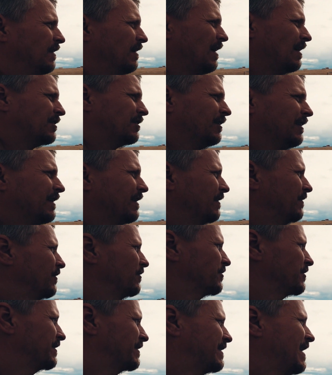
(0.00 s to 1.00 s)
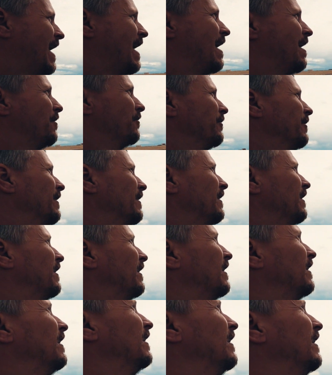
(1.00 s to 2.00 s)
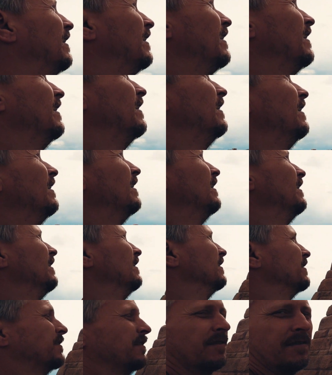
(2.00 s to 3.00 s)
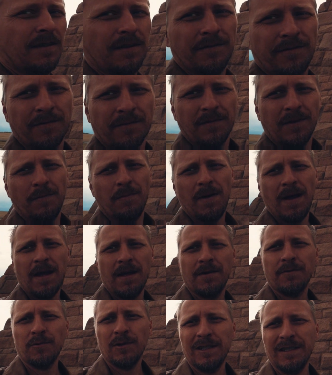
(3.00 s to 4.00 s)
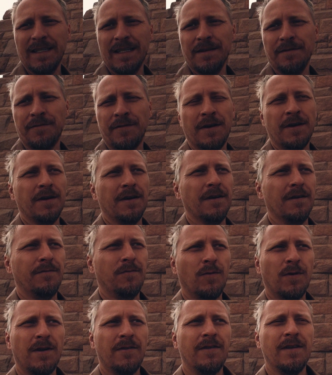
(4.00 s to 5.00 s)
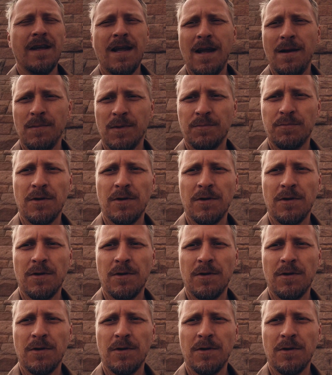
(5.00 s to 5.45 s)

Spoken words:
Actually, there's a town. This is the main relief here of one of the Ames